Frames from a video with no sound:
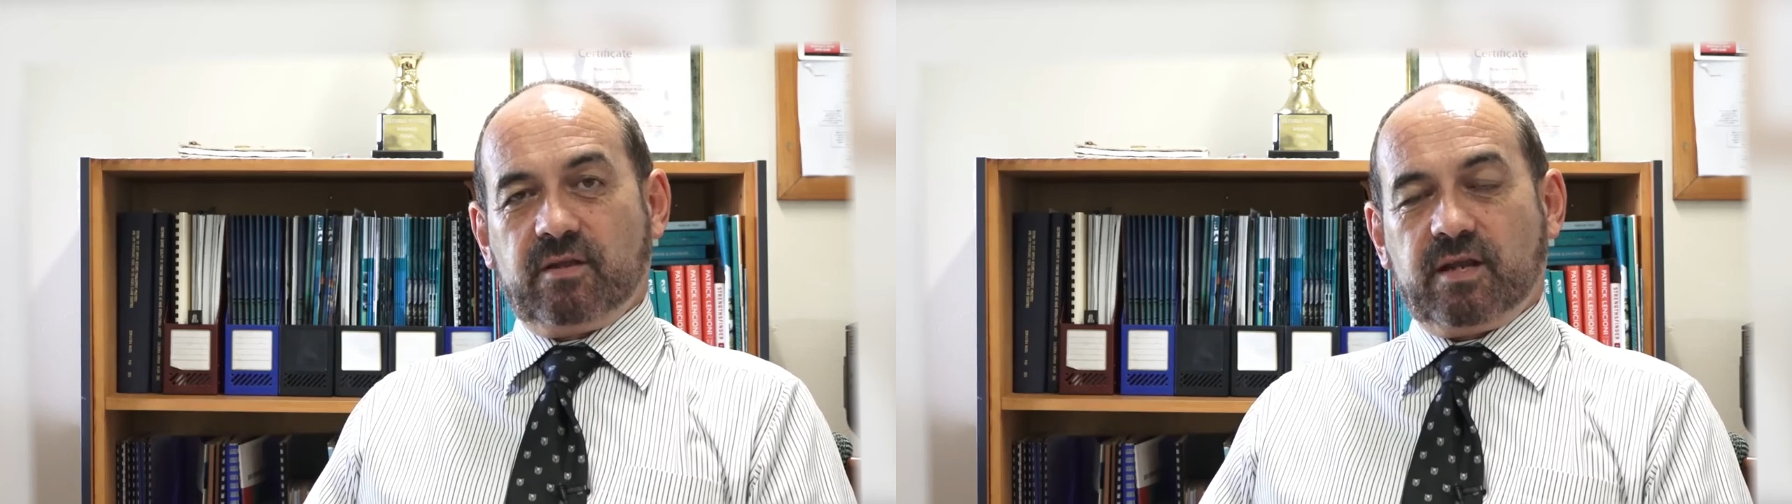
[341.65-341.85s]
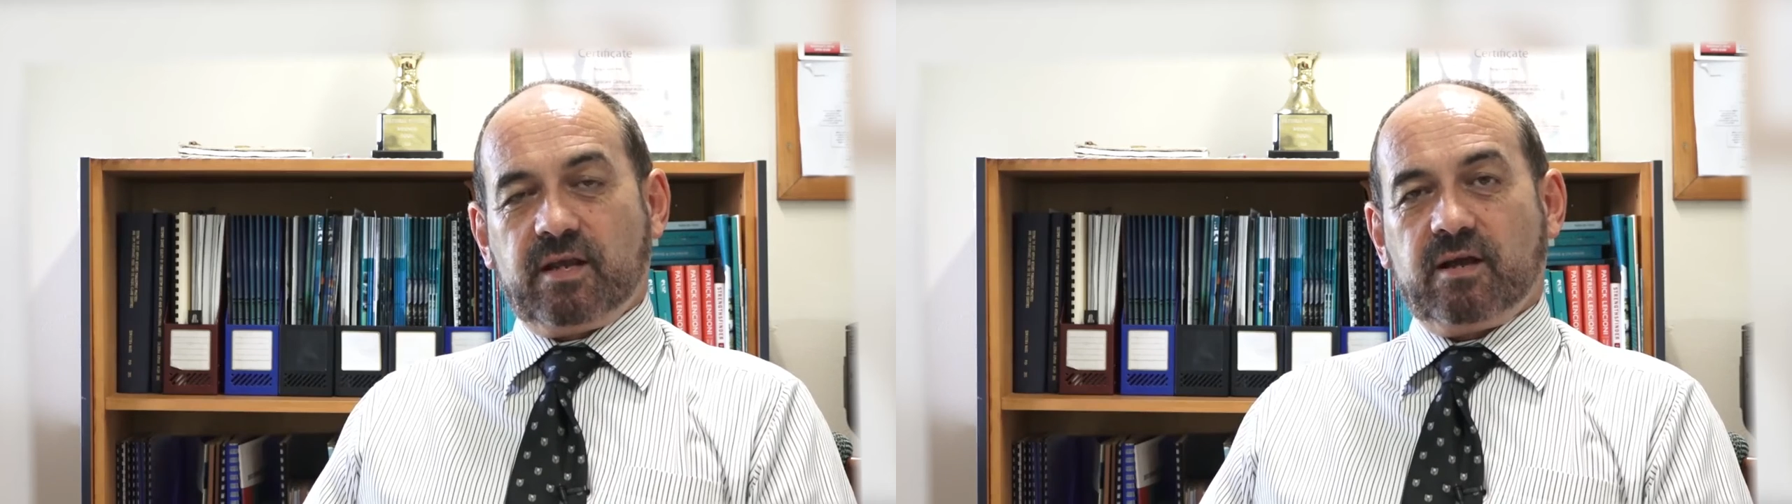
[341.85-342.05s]

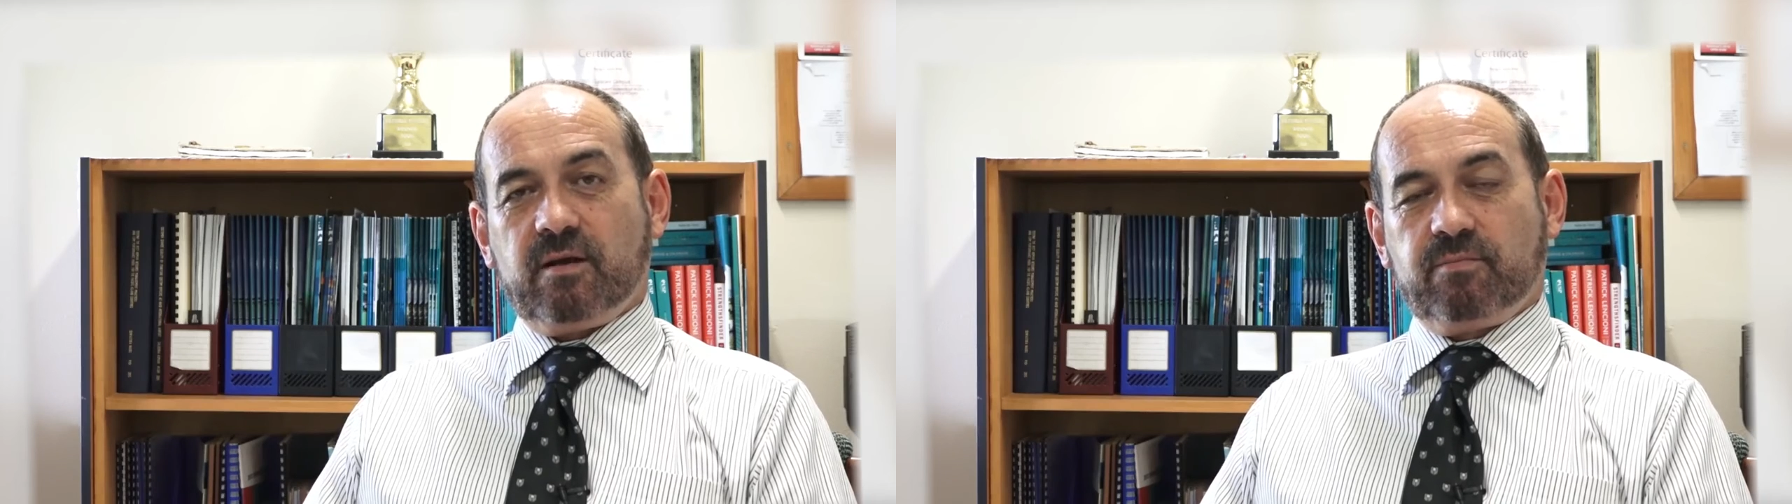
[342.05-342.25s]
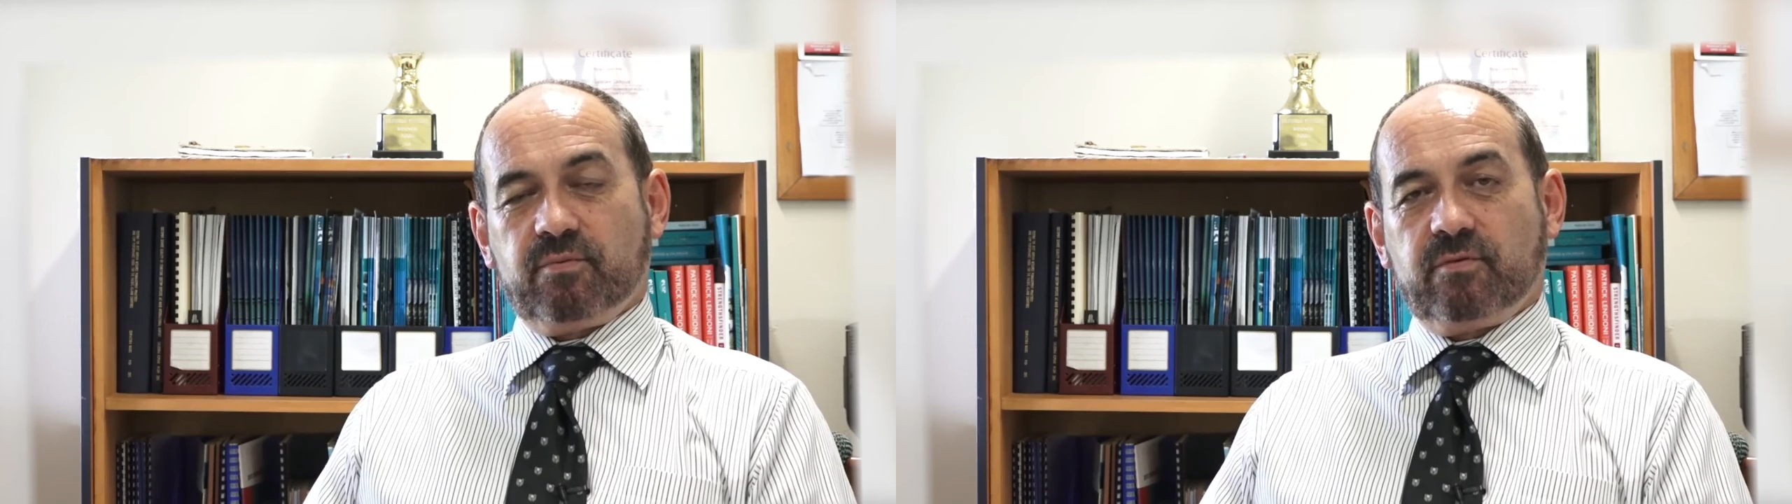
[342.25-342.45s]
now
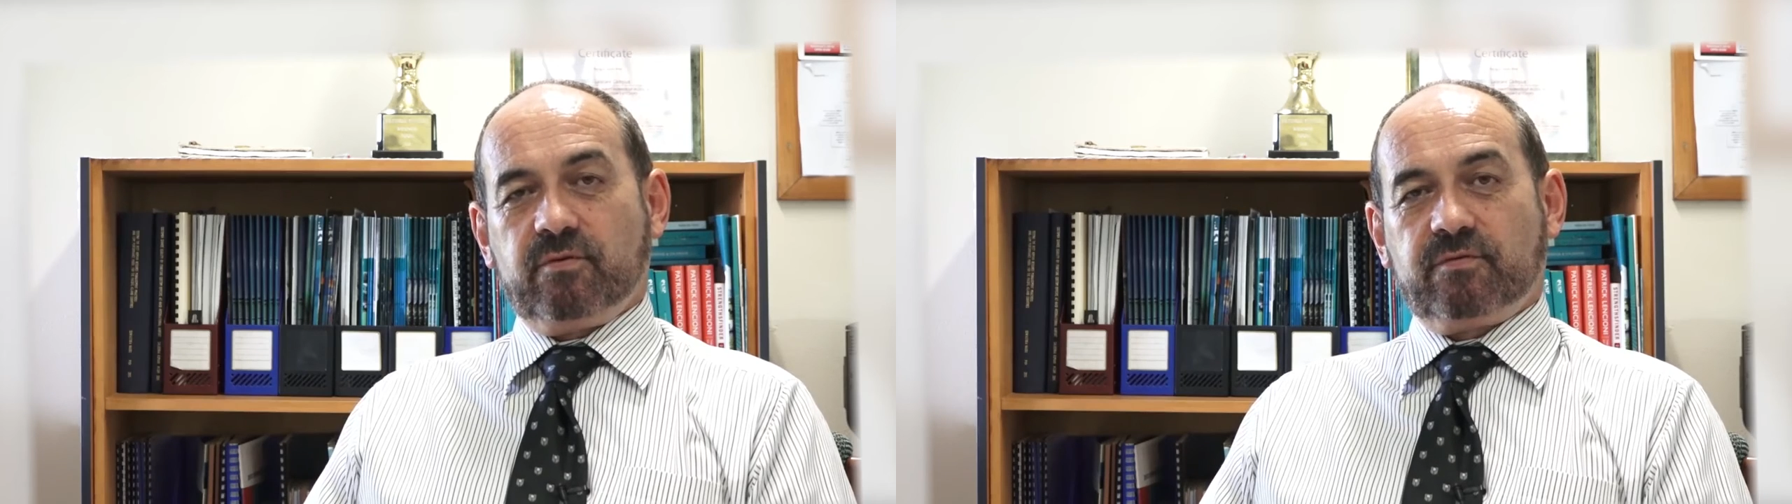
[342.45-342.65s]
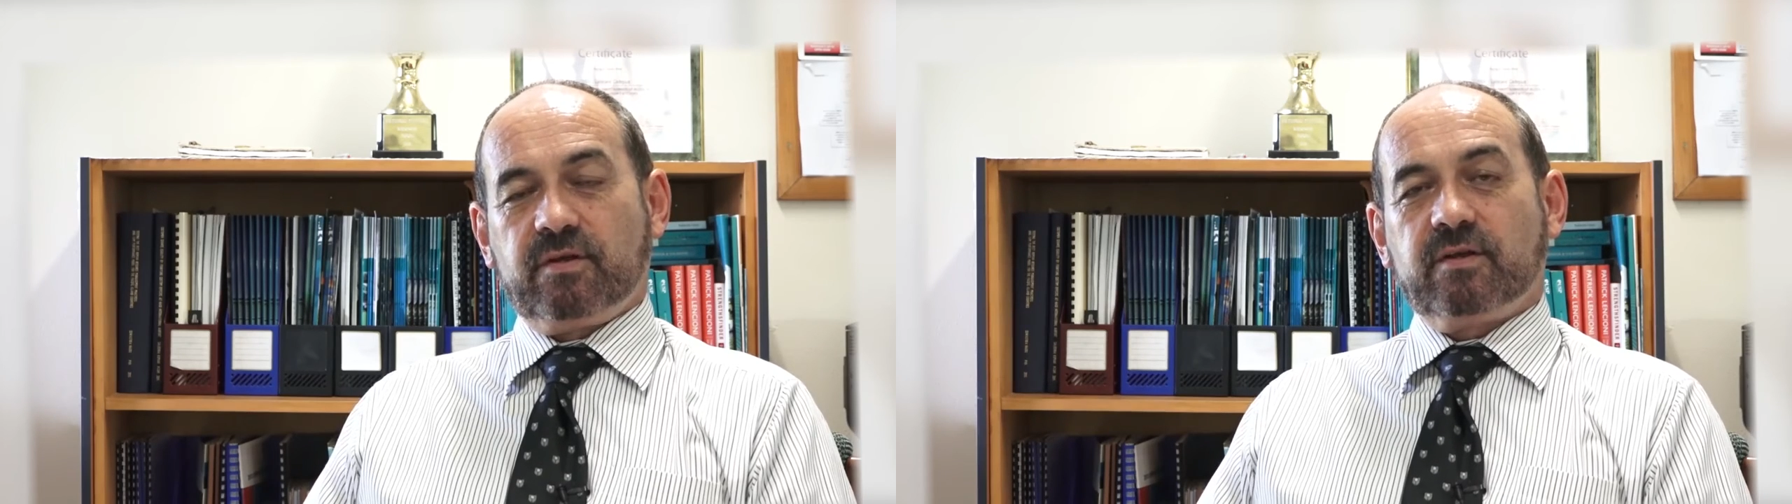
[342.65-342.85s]

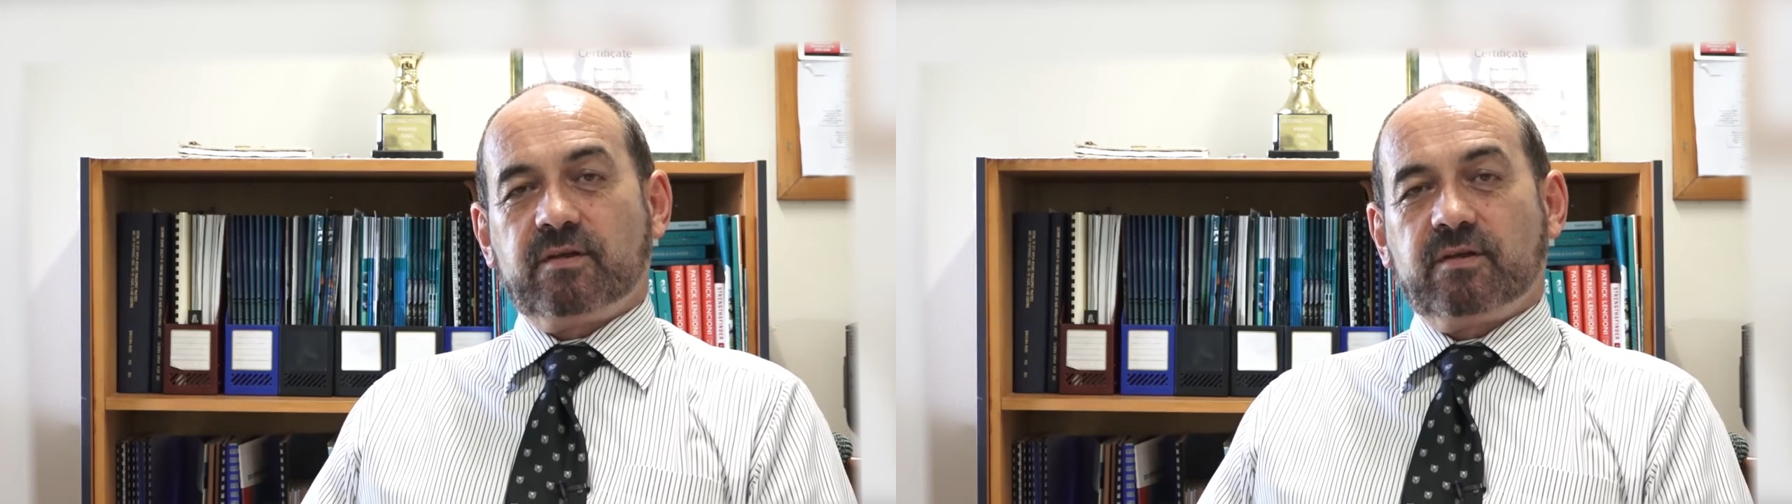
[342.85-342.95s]
approved